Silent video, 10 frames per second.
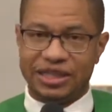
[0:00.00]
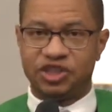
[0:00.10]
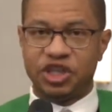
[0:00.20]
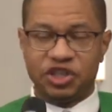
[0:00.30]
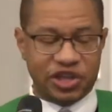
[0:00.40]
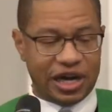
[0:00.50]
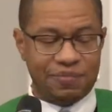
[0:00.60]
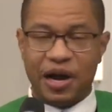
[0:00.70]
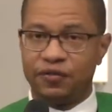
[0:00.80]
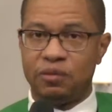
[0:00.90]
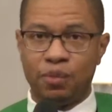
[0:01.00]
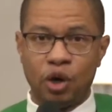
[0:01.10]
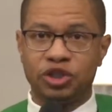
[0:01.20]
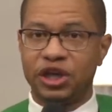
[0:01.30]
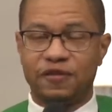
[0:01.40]
it's just not about the
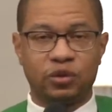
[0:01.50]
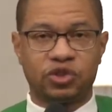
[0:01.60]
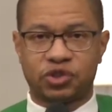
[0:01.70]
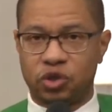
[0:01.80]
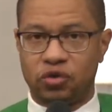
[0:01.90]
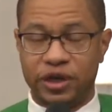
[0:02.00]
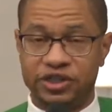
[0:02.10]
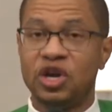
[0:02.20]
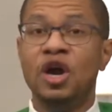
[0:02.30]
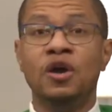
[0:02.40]
merging of those stories.